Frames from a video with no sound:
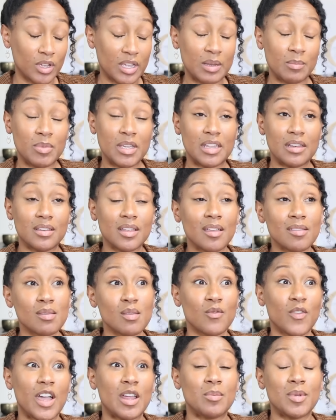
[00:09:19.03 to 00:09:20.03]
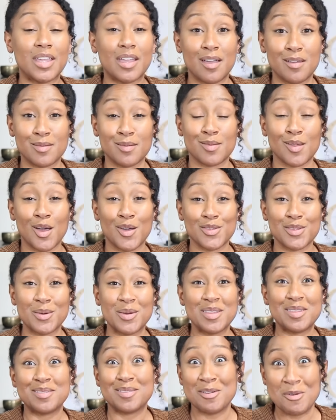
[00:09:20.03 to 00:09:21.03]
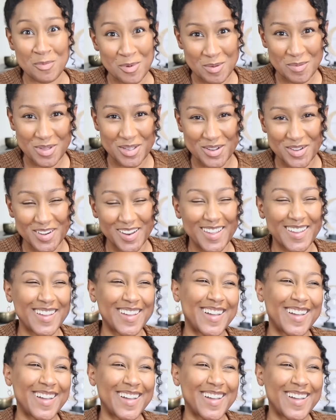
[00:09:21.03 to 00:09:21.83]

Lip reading: can be intensified because it's also a supermoon.